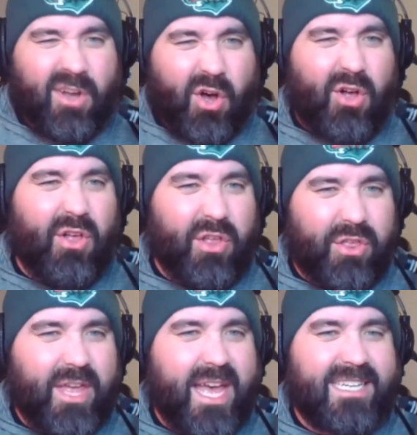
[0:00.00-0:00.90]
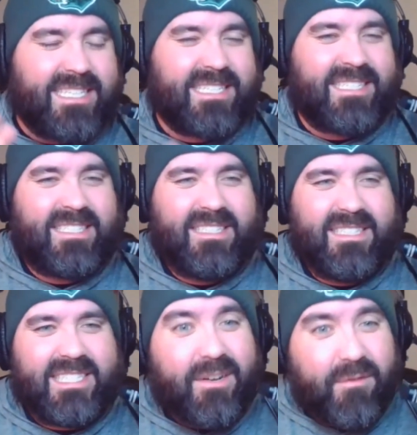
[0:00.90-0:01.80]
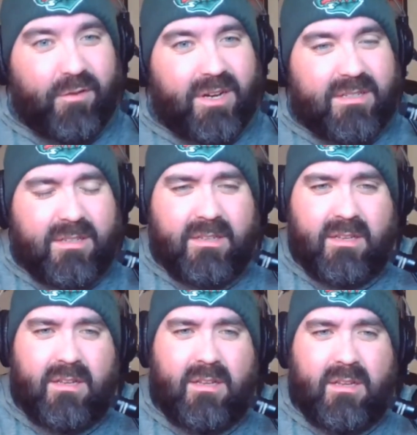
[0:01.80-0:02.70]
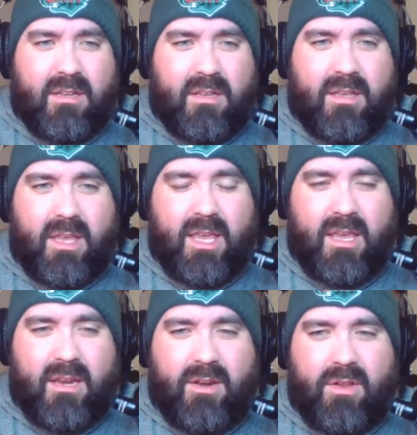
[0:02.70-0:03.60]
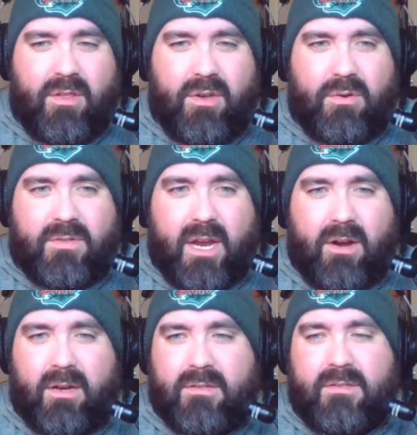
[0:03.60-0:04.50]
all that different in those areas.